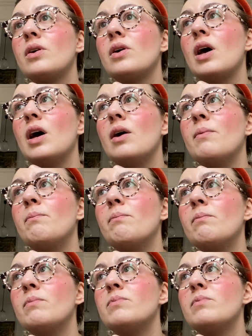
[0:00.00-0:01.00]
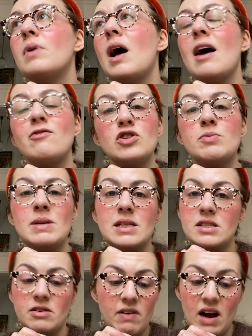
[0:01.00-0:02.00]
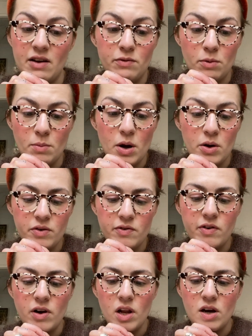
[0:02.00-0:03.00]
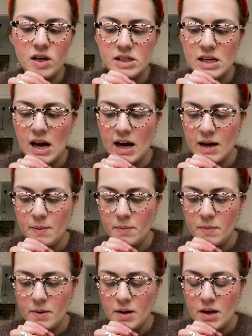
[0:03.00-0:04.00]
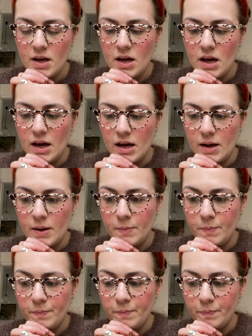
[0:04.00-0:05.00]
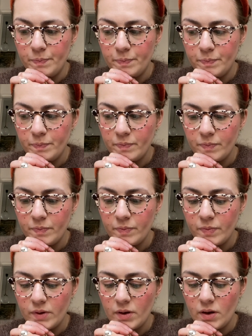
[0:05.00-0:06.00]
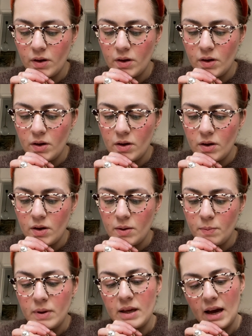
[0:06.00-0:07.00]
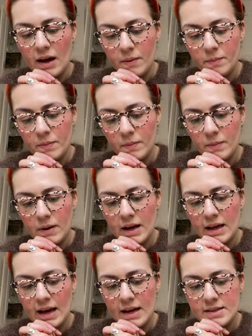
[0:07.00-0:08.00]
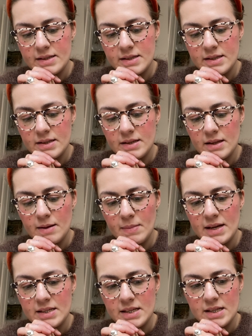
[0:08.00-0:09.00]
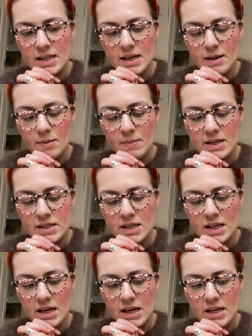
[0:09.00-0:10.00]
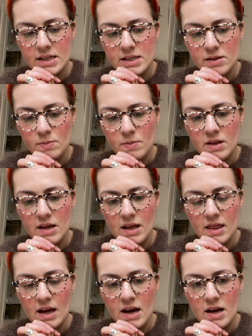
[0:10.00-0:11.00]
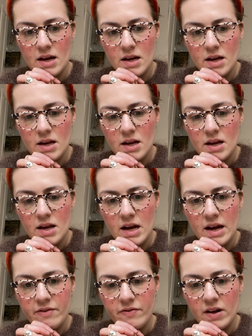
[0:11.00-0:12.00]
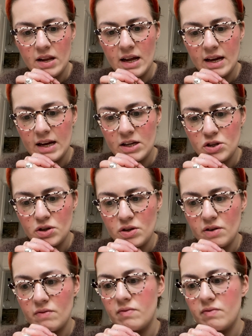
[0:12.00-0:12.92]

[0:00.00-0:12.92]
I've just been in survival mode for a long time. But yeah. I guess the Mez thing is something that I felt like I should